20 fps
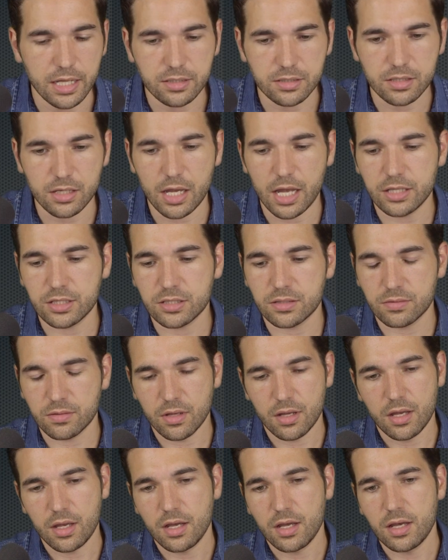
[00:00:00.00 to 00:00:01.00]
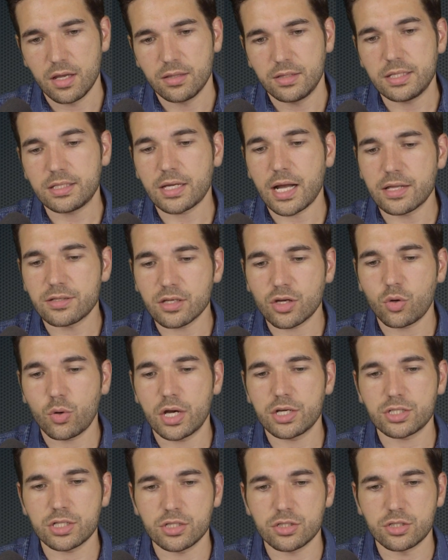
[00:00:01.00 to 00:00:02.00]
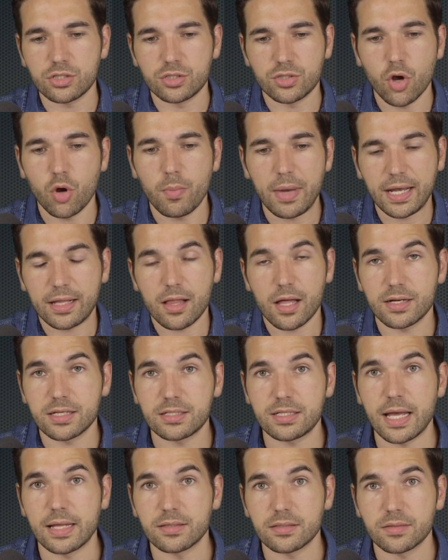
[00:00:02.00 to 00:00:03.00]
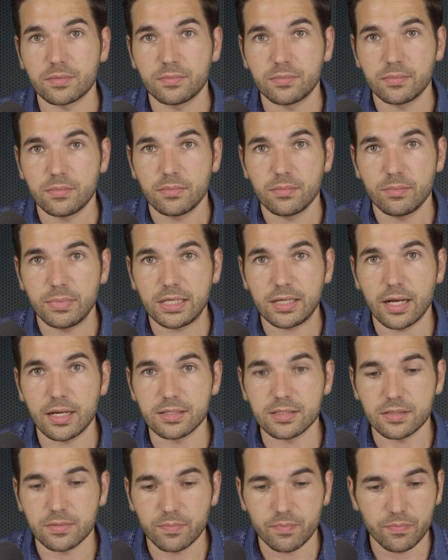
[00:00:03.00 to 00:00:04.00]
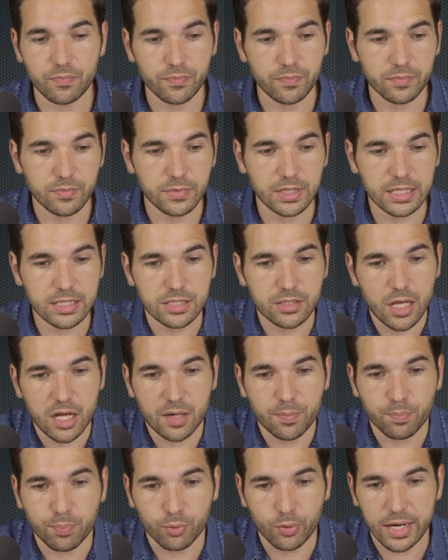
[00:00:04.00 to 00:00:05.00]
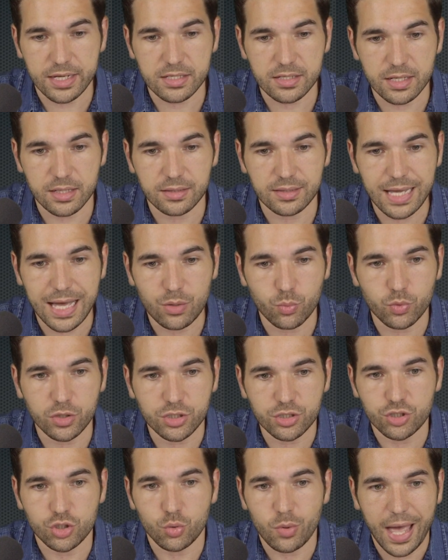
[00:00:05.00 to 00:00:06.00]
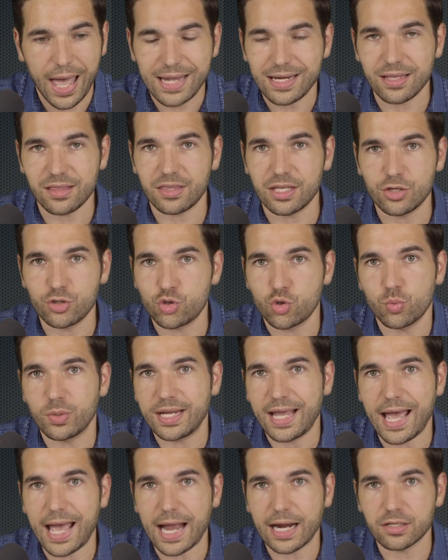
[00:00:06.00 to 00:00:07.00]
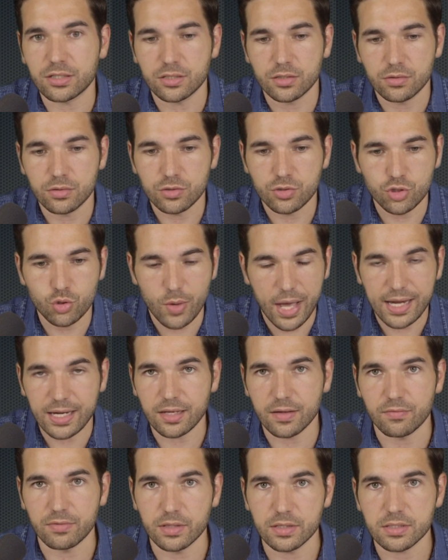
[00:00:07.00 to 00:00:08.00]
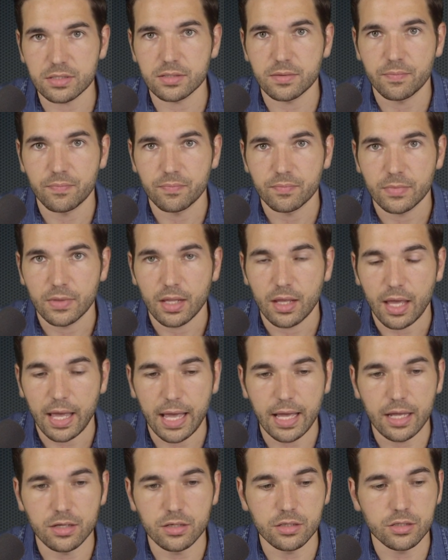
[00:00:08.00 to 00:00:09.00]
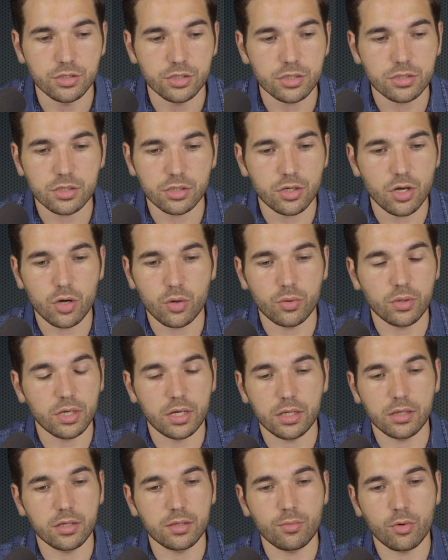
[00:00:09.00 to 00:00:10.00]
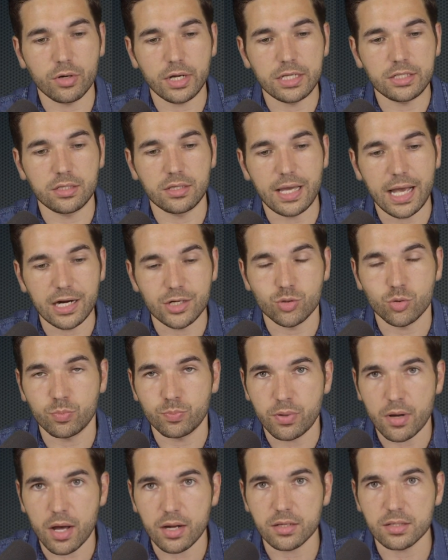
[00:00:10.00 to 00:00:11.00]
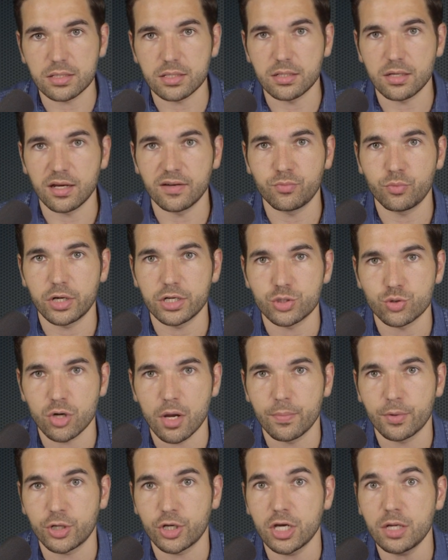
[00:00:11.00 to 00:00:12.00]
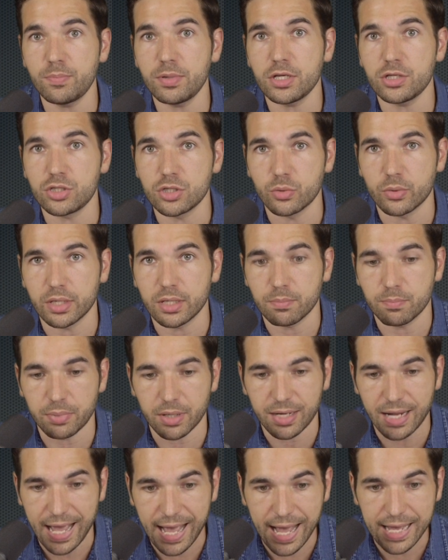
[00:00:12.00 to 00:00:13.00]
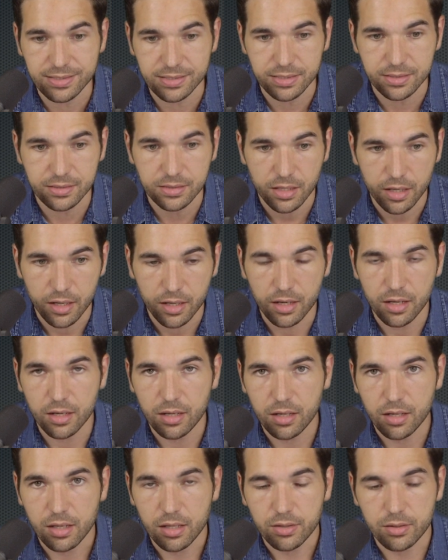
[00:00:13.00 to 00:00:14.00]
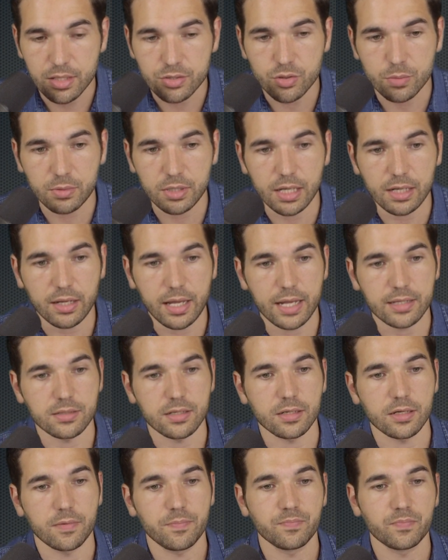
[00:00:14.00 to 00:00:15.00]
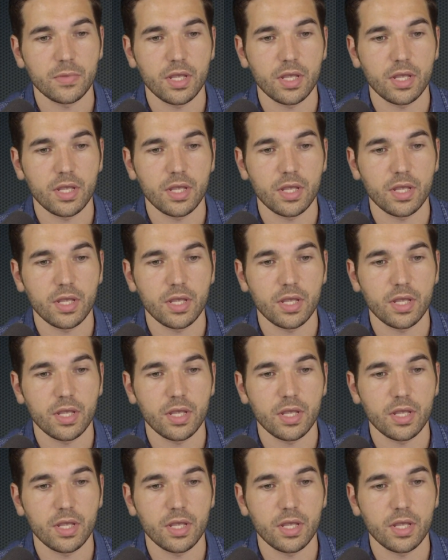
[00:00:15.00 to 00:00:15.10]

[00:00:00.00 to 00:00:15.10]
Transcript: it's it's these kinds of questions don't make a lot of sense because this is not a president that will do anything to react to any of this. And just to go a little more into the actual policy of what Trump could be doing but hasn't, this from The Atlantic.